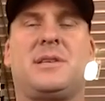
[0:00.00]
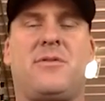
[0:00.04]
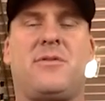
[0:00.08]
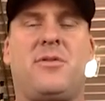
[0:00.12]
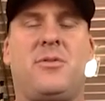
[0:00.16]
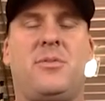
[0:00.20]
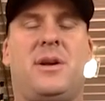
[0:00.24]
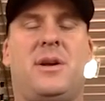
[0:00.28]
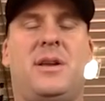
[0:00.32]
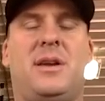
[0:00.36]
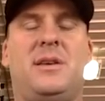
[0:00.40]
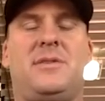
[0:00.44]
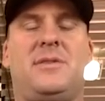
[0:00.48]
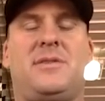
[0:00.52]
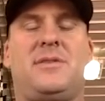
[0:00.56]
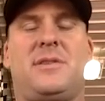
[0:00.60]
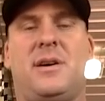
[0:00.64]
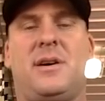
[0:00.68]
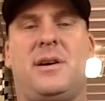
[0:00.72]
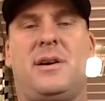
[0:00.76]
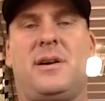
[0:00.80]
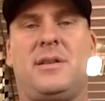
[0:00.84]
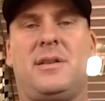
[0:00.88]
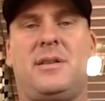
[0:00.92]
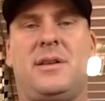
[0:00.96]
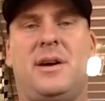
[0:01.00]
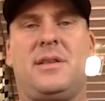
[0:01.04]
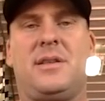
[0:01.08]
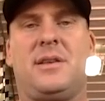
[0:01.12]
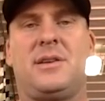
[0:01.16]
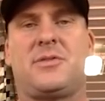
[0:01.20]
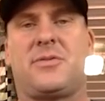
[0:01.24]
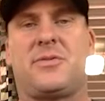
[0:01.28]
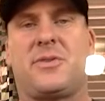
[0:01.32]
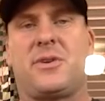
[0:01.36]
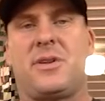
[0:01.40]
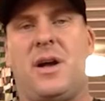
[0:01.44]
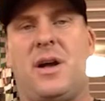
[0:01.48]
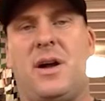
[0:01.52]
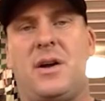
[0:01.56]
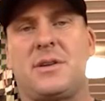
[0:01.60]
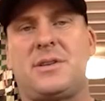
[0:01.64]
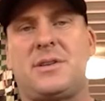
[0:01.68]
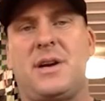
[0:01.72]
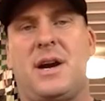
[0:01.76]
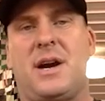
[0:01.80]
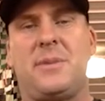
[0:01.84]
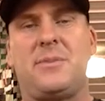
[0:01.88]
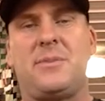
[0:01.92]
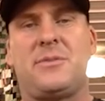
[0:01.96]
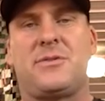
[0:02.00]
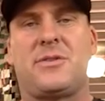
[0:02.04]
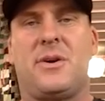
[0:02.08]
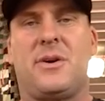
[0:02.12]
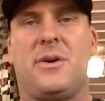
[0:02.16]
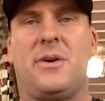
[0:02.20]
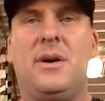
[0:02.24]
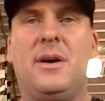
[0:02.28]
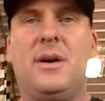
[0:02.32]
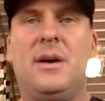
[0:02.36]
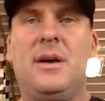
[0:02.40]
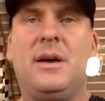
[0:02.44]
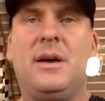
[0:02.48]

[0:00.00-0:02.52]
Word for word: everybody's uh, done this for a long time. So,